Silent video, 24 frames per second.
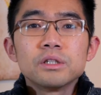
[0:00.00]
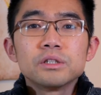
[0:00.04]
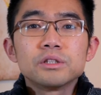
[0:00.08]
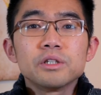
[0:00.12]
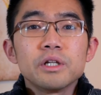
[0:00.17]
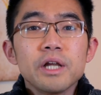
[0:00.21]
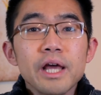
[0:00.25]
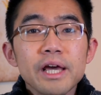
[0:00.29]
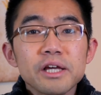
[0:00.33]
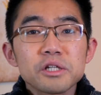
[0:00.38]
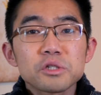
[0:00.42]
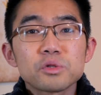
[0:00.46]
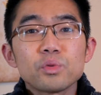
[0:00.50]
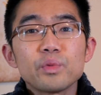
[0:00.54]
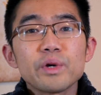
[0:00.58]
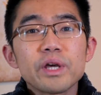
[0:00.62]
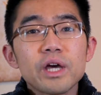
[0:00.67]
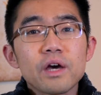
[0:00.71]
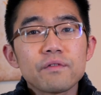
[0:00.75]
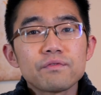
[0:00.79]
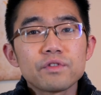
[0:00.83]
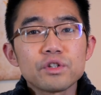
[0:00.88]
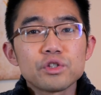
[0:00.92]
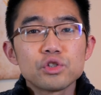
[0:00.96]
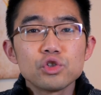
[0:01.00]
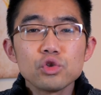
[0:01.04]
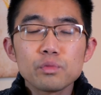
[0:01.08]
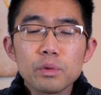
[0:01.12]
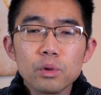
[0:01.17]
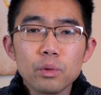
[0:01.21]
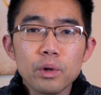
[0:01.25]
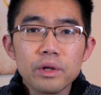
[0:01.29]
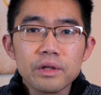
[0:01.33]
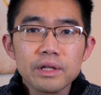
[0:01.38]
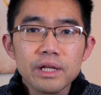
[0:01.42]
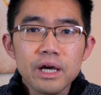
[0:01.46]
So next we have the Super
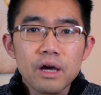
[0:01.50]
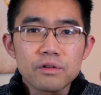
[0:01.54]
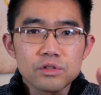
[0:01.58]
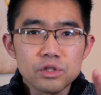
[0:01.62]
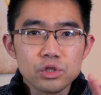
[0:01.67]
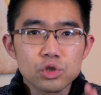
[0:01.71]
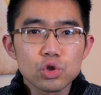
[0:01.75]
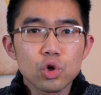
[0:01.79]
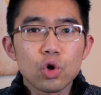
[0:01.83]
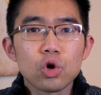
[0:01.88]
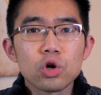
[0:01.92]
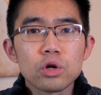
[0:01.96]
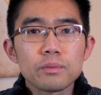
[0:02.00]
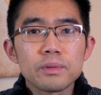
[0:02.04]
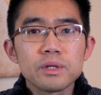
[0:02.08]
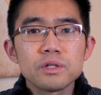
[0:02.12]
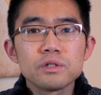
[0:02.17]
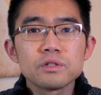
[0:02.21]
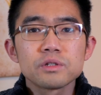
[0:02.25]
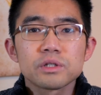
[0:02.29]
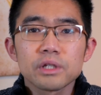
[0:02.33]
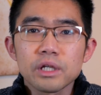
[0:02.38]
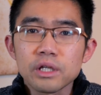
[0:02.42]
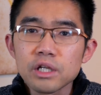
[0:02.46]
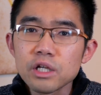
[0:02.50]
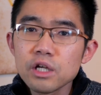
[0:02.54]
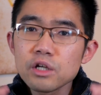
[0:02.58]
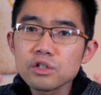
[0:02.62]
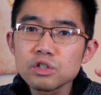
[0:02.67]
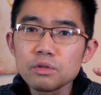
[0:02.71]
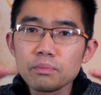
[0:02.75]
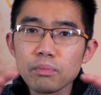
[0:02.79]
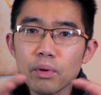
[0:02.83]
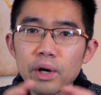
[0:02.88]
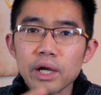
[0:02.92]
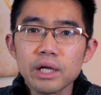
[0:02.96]
1000 tournaments, and here's
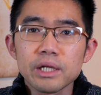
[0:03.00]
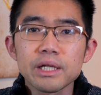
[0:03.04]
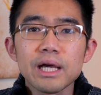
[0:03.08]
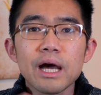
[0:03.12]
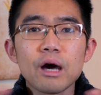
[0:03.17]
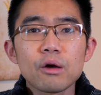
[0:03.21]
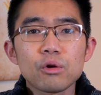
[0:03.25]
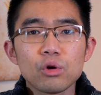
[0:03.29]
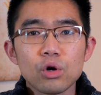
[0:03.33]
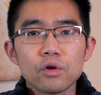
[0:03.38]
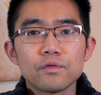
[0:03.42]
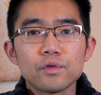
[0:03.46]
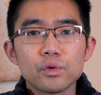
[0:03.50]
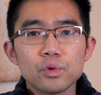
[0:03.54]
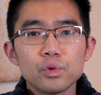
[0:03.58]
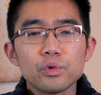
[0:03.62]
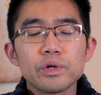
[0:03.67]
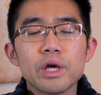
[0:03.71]
a breakdown of who